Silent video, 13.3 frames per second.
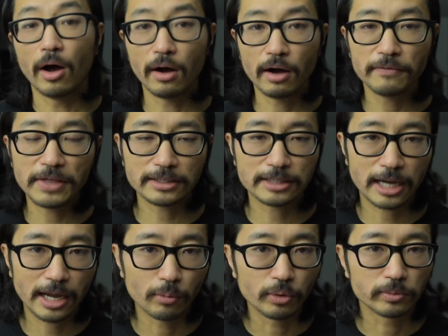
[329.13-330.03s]
Of that
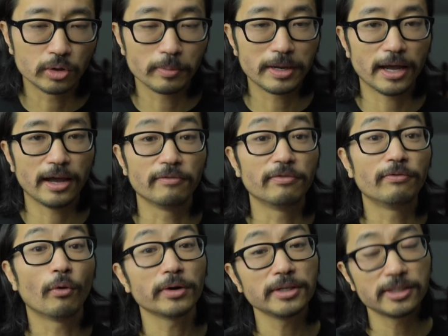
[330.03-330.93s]
time, Whoop told me I had
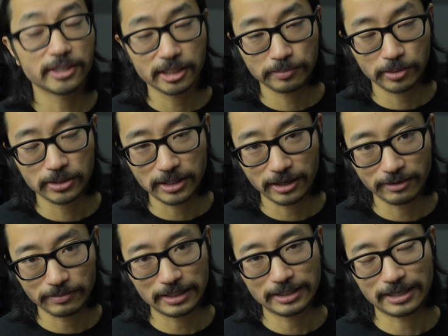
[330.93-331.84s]
46%
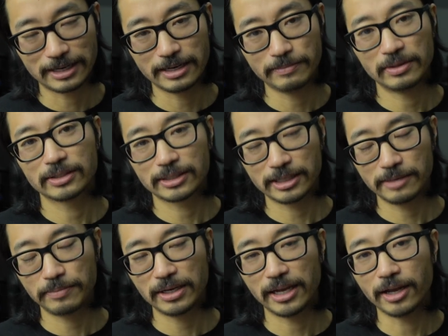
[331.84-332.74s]
of my time
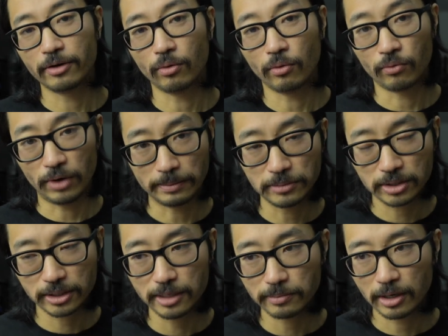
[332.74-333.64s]
sleeping in REM
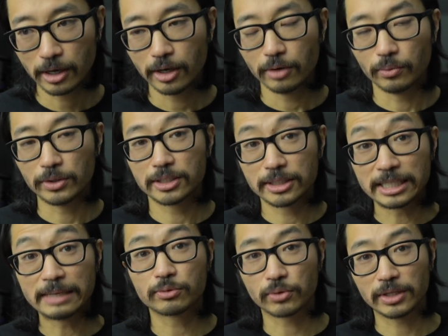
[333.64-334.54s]
sleep, which
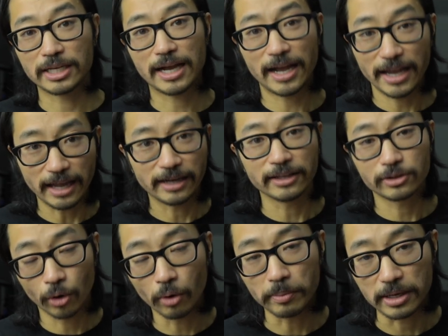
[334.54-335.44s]
seems really high. And it
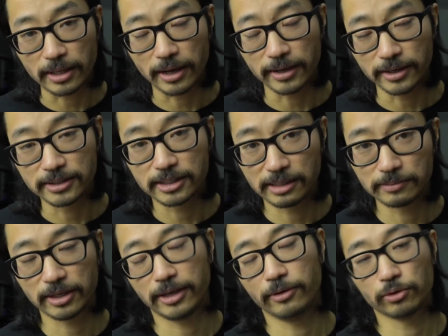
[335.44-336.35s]
told me that it
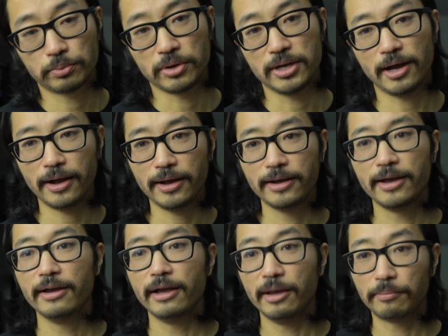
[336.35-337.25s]
seems like it was pretty high
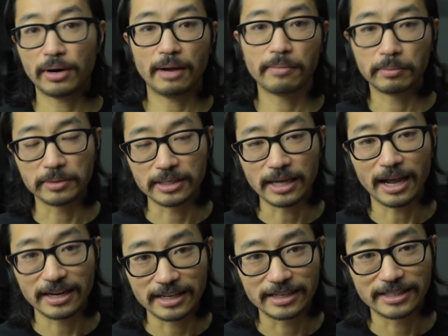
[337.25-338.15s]
and probably
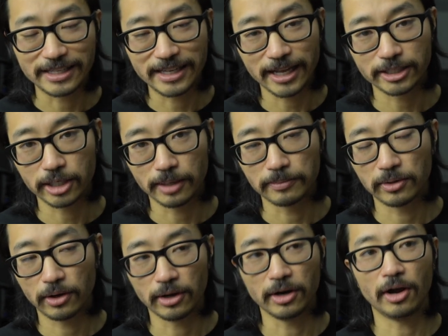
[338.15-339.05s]
I needed to catch
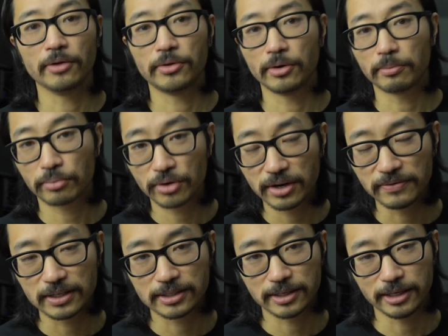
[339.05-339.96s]
up on other
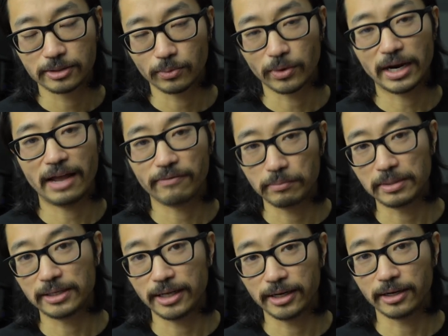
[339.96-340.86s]
previous nights where I haven't
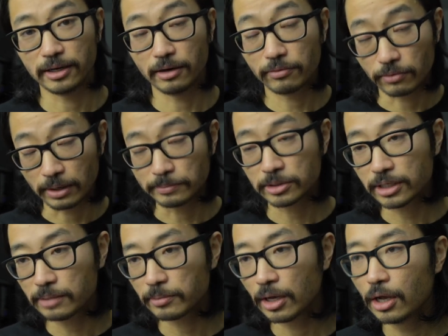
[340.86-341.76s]
been getting enough REM
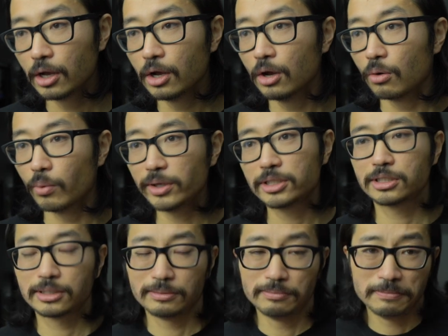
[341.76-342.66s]
sleep,
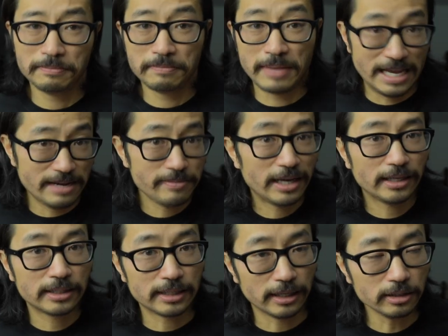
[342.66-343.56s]
which may
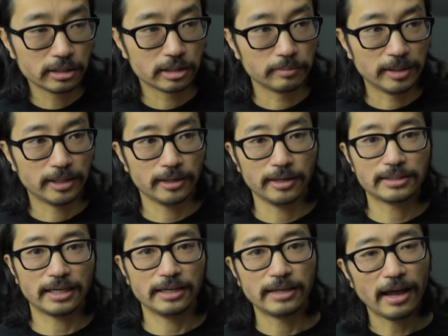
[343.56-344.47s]
make sense
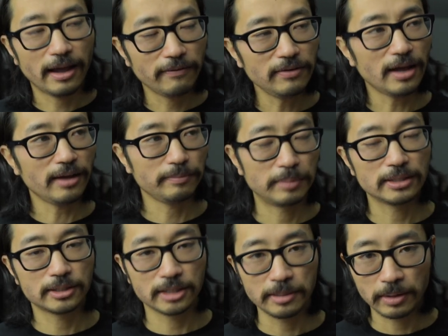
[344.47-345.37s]
because I have not
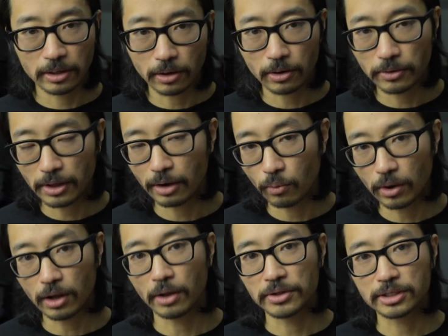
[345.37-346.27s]
been sleeping all that
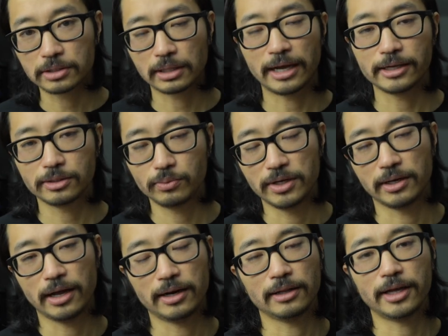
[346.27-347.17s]
well this last
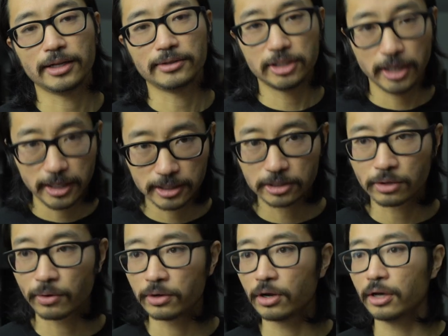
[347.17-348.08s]
week. I had a lot of changes going